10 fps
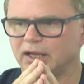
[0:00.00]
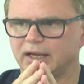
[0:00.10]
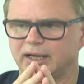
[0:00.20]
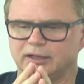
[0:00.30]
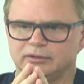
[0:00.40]

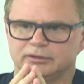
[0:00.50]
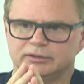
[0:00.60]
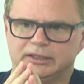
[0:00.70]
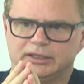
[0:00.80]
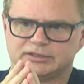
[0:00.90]

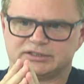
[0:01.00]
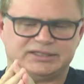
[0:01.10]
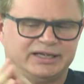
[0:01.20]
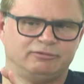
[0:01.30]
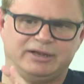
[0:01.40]
as I
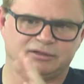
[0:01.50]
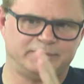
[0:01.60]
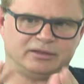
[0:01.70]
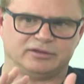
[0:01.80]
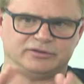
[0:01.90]
say, around
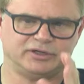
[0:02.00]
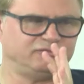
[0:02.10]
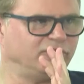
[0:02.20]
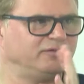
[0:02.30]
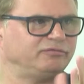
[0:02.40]
about the
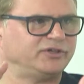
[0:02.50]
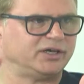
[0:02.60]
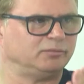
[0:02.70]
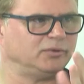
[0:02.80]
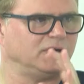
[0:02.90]

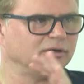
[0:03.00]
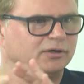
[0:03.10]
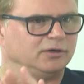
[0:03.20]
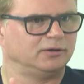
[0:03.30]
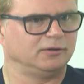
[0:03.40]
35-second mark,
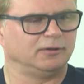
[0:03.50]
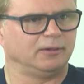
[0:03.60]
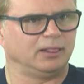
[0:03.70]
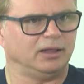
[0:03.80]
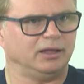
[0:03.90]

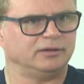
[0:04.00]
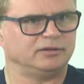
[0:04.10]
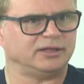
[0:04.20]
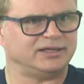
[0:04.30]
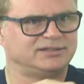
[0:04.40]

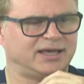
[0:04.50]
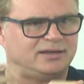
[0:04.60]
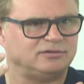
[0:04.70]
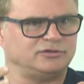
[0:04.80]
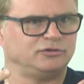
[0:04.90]
they
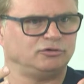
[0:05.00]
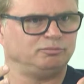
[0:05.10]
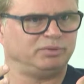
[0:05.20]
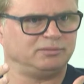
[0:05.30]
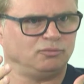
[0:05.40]
tend
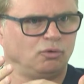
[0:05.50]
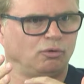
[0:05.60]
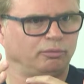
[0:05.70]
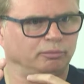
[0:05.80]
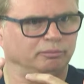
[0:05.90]
to be
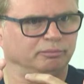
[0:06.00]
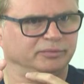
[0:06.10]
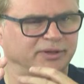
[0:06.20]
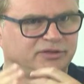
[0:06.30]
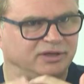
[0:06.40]
more,
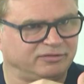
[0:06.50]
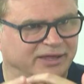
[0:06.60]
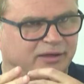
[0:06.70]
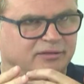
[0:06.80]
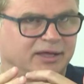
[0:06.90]

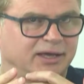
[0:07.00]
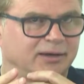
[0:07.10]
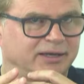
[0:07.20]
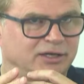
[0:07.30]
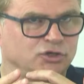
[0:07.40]

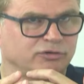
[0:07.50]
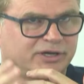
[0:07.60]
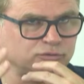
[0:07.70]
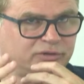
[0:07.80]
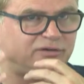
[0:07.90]
their
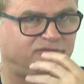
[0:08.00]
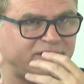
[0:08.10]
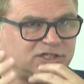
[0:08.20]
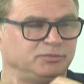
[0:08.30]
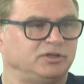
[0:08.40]
interest or their
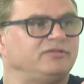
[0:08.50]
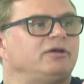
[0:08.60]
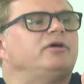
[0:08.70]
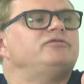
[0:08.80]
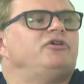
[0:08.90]
investment of
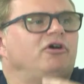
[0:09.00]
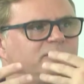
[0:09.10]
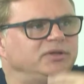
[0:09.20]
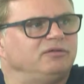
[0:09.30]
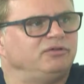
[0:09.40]
their own
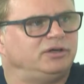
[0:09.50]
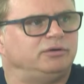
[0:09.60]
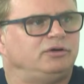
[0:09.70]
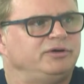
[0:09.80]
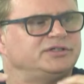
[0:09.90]
time in that
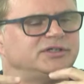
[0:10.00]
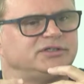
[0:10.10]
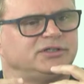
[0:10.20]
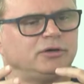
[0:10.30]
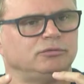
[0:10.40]
video
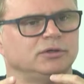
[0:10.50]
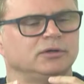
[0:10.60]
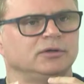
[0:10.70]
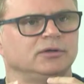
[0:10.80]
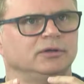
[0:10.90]
increases. So
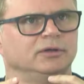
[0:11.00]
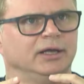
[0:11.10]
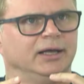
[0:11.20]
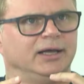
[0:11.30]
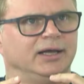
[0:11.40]

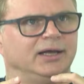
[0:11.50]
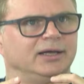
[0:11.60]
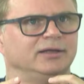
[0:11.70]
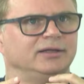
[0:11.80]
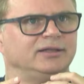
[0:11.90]

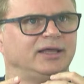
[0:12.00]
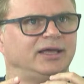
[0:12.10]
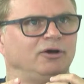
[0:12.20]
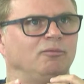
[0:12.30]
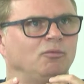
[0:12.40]

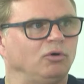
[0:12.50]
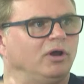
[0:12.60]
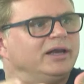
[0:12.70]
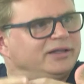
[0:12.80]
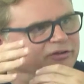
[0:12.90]
they are more
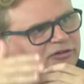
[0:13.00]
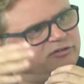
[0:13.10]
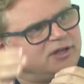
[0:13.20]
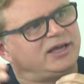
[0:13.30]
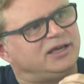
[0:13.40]
likely to
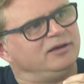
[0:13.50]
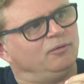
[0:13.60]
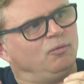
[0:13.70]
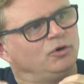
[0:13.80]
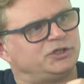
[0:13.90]
stay
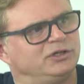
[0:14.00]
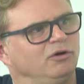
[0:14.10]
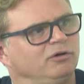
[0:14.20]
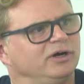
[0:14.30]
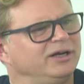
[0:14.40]
watching
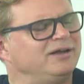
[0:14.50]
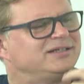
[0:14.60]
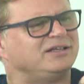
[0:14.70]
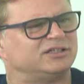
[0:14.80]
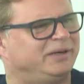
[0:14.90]
longer. I know
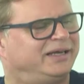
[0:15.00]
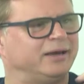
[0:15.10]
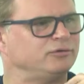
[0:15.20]
it sounds a bit